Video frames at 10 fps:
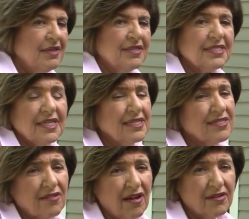sing a
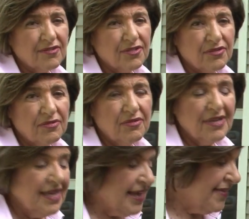song or two,
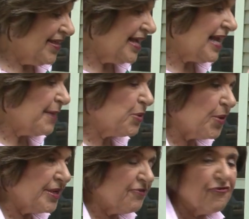and then I'm
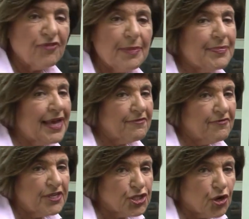going to flip that
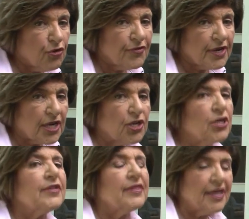fish over and
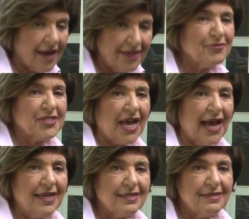cook the other
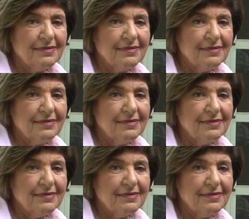side.